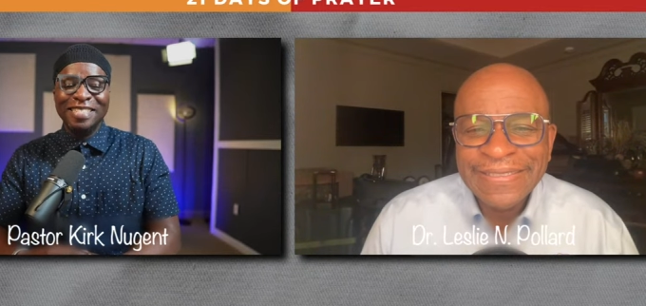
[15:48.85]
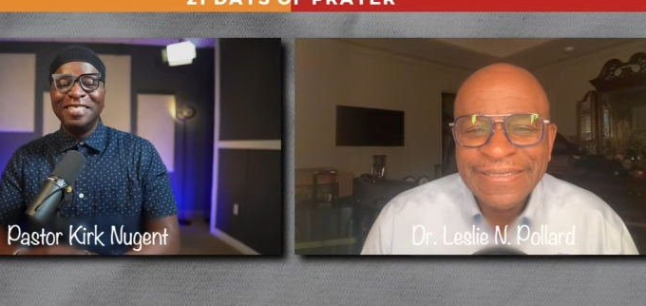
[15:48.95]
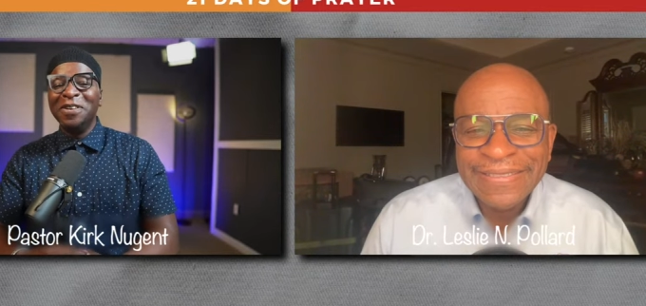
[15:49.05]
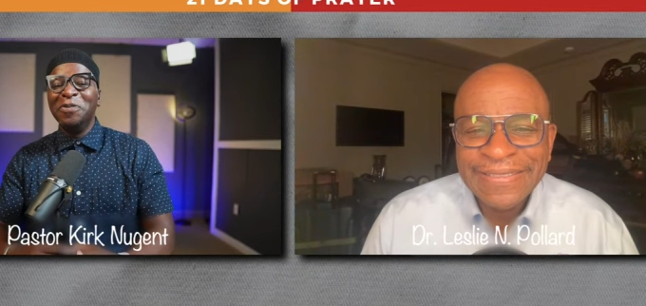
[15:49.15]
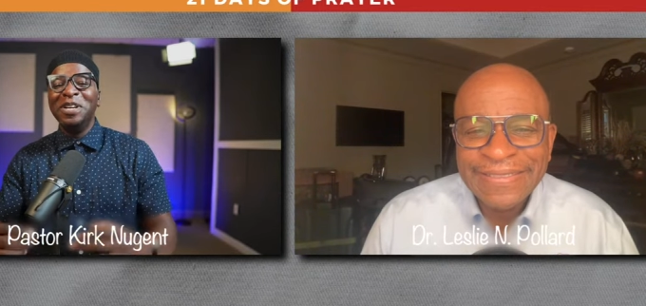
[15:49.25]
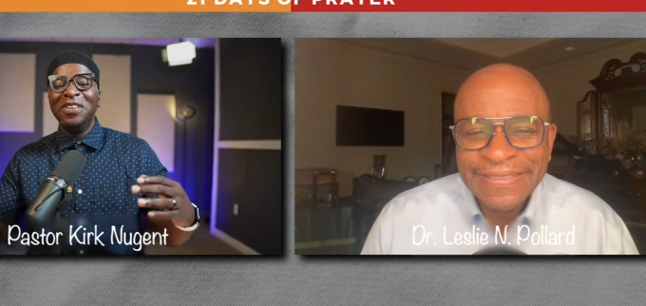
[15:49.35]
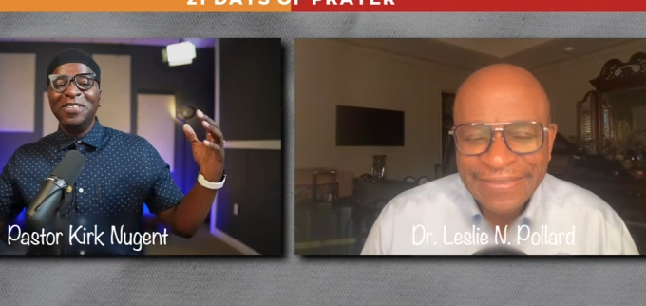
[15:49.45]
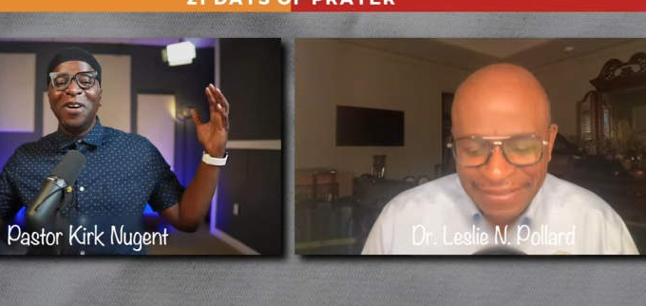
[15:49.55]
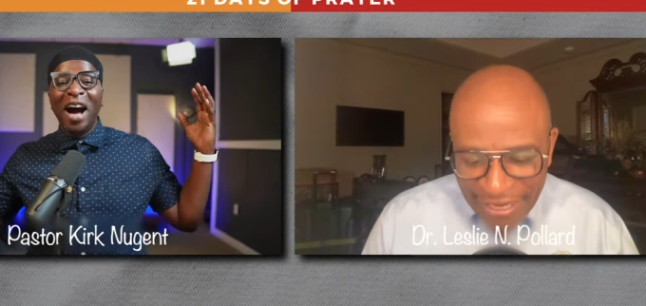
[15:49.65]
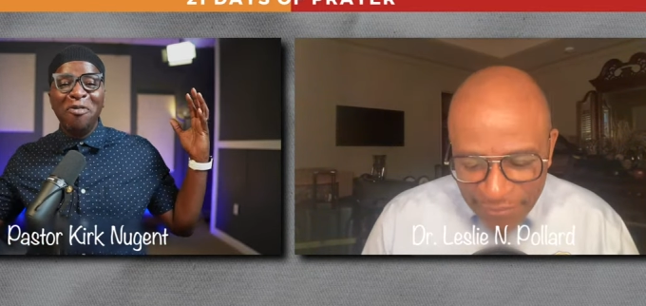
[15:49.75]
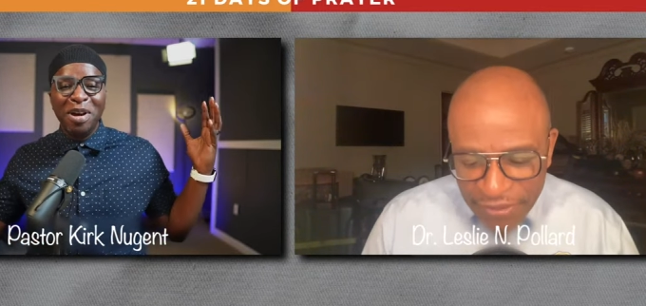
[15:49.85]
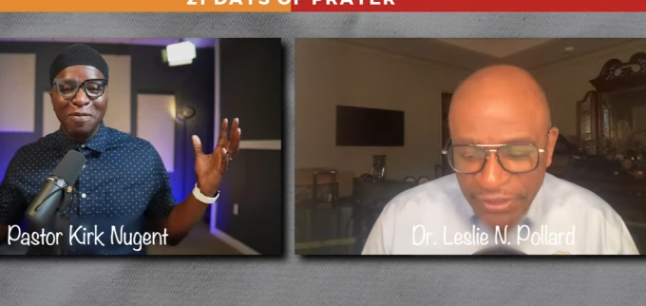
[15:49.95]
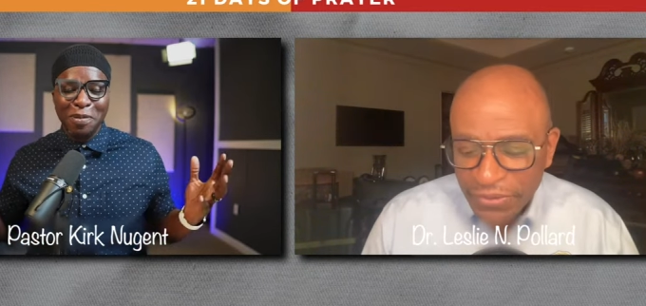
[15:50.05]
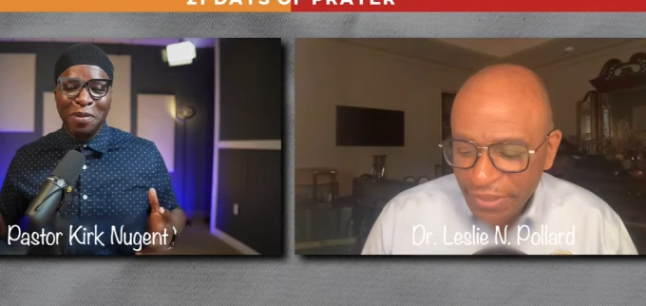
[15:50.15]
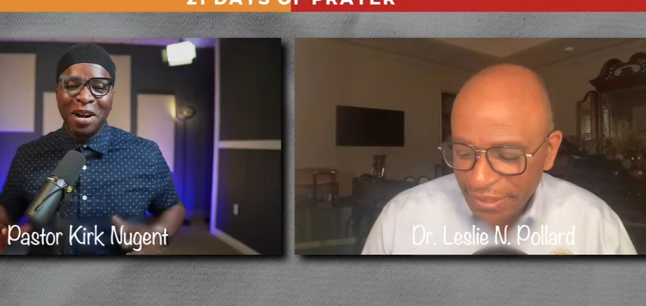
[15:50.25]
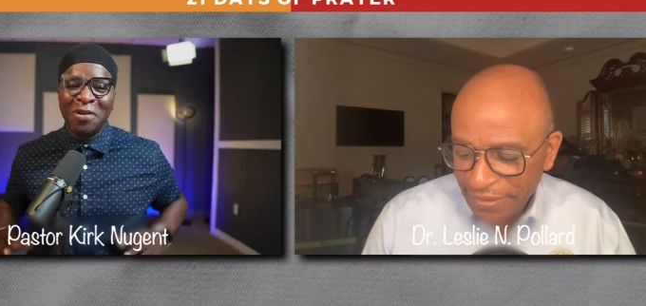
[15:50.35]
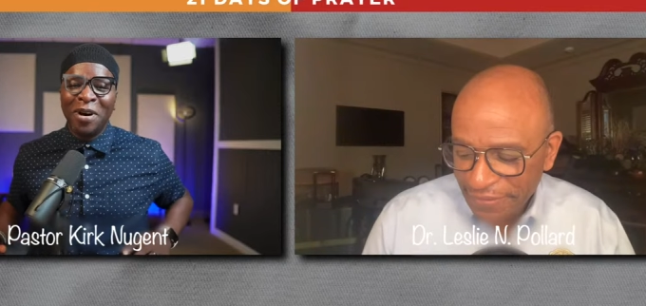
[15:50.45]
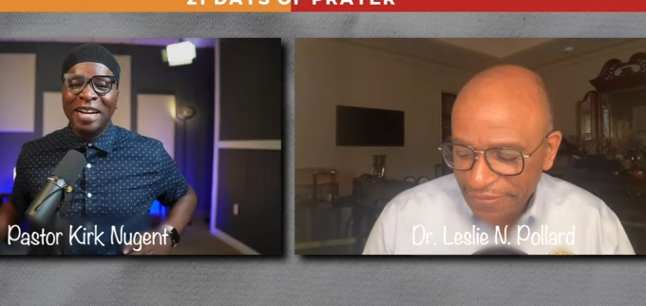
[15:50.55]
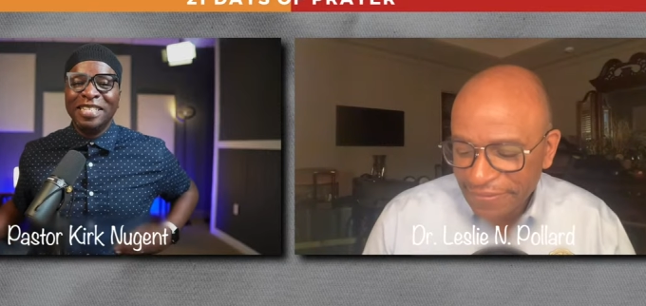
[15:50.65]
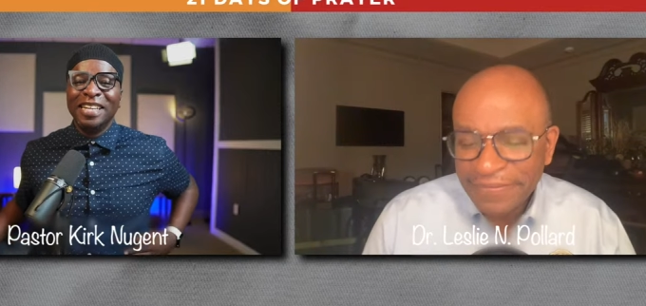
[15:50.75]
Speaker 1: And so we don't know Absolutely. how many people are
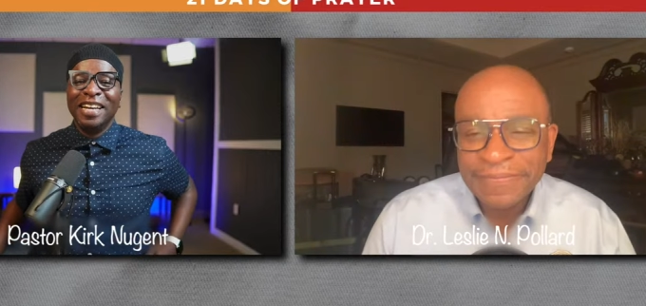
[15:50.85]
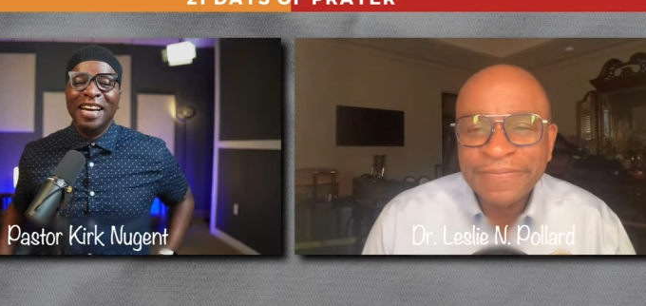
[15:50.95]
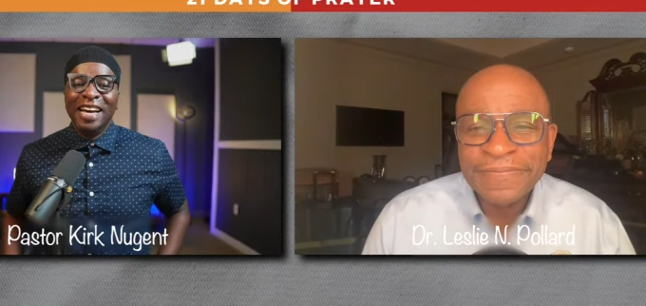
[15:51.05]
watching.